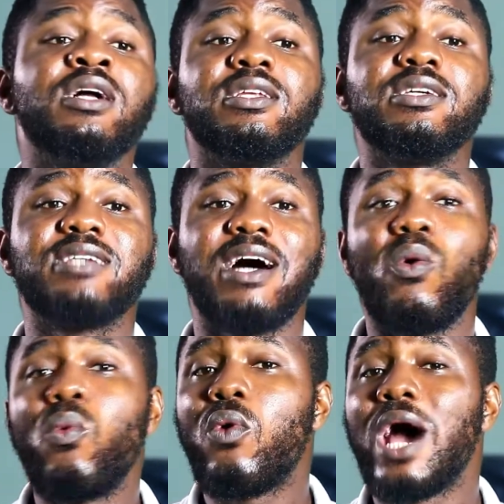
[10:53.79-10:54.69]
These are
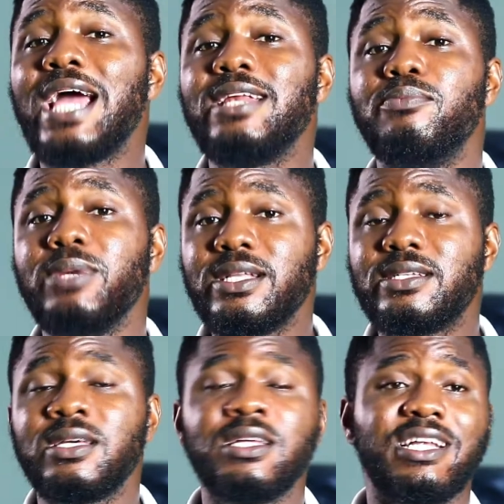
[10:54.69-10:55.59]
wild
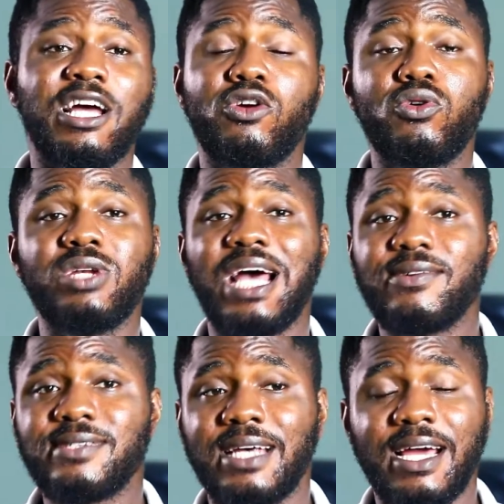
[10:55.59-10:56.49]
meat that are grown
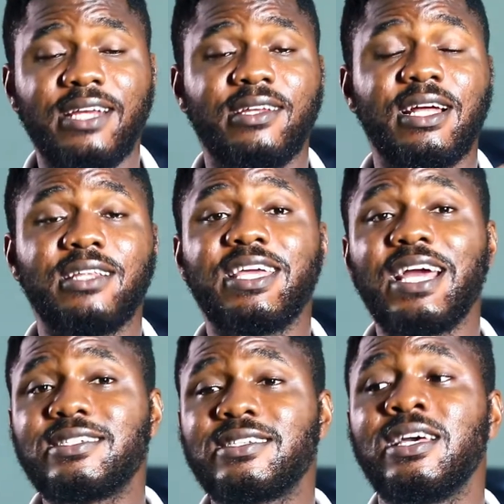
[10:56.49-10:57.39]
outside that
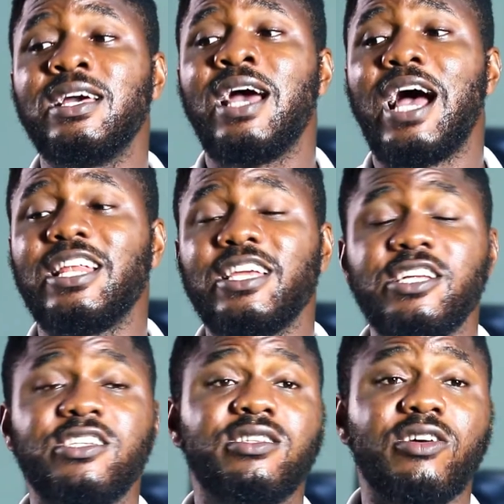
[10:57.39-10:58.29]
gets and
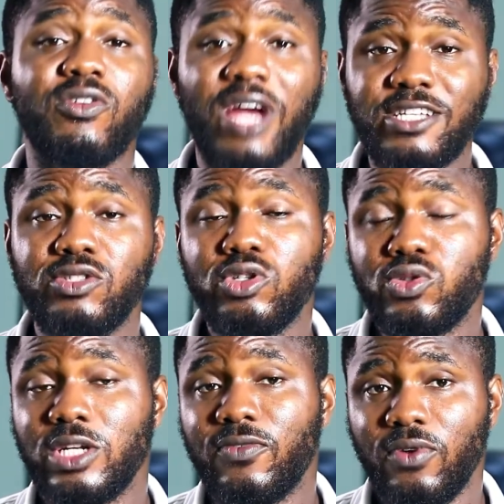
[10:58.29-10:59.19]
eats the right
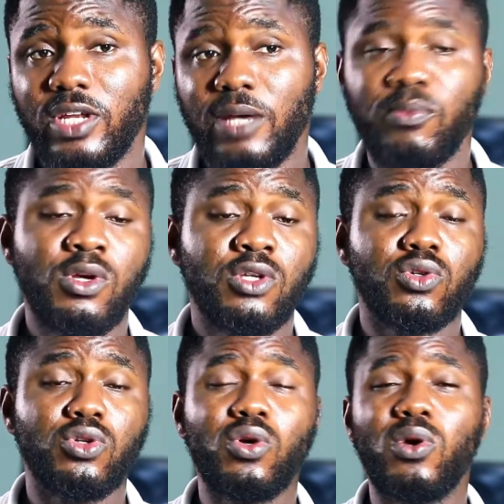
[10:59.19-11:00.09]
nutrient for them. So
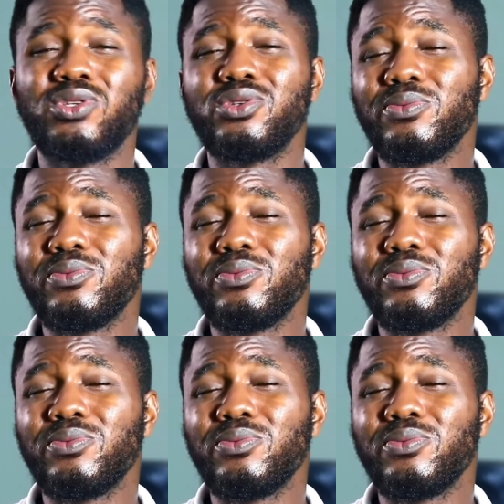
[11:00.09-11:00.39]
you don't want to be